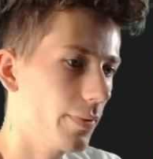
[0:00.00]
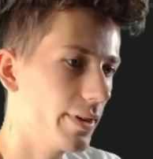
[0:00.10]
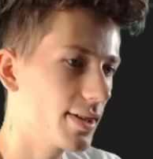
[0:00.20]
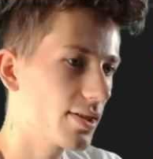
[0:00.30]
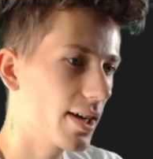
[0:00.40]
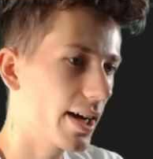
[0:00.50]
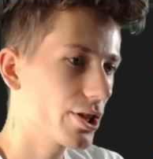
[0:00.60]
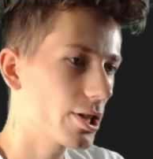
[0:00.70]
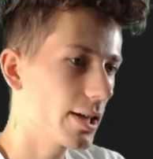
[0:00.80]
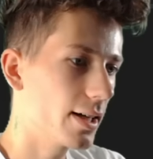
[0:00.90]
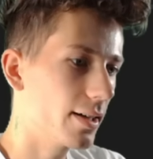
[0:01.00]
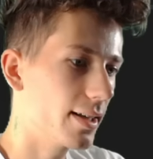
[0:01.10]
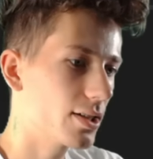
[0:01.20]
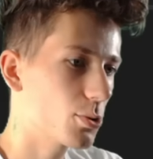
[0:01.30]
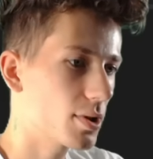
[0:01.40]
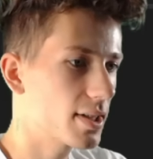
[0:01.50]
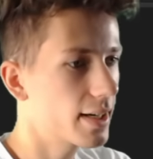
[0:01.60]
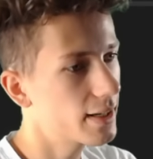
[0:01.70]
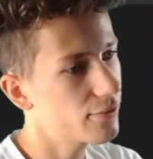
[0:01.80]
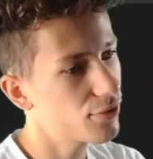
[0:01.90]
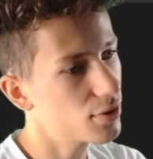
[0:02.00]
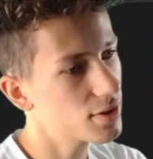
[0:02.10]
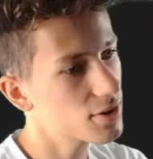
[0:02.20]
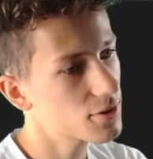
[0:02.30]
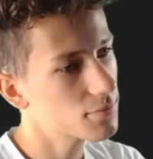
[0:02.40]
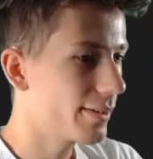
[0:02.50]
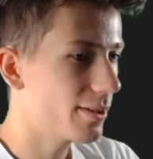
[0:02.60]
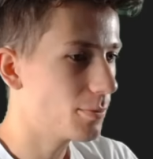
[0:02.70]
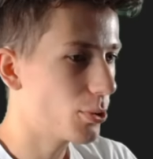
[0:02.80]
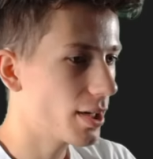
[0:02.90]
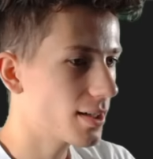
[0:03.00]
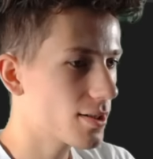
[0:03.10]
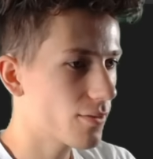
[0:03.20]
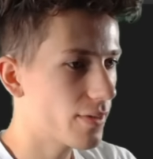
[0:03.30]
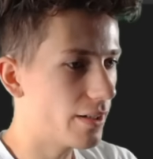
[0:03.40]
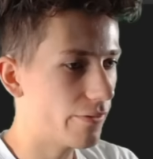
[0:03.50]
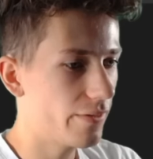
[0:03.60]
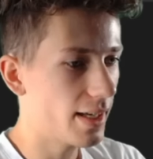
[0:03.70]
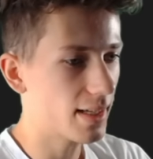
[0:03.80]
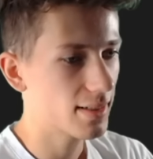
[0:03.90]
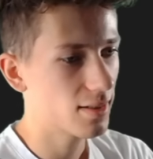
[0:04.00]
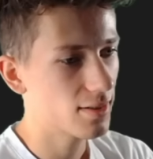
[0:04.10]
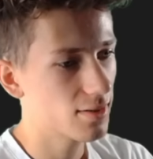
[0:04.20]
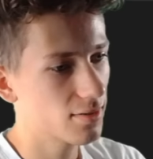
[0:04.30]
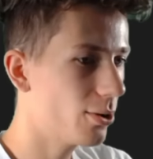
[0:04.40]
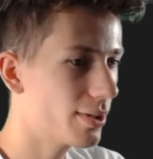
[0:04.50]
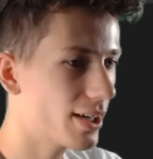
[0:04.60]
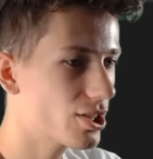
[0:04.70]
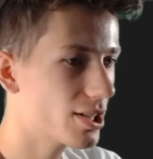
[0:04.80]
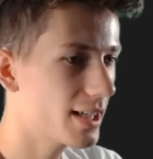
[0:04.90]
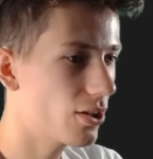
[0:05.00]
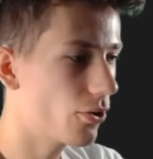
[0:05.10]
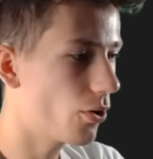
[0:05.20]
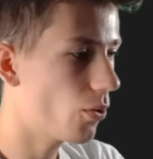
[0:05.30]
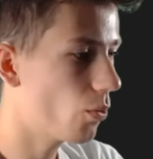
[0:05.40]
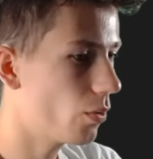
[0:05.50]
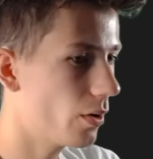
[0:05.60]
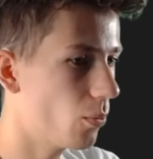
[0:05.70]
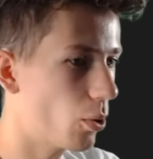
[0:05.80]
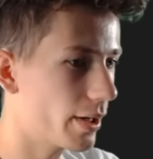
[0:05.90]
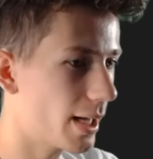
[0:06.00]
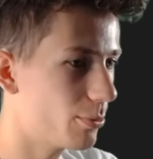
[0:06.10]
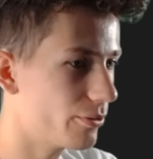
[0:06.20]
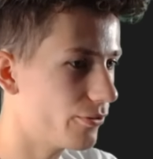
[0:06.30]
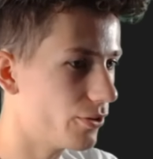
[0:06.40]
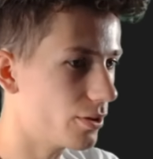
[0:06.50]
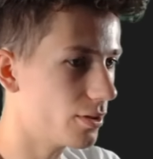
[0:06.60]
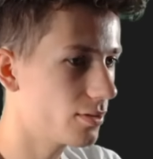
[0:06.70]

This is actually an interesting difference. Look at the brightness of the effects. I don't actually know what I prefer.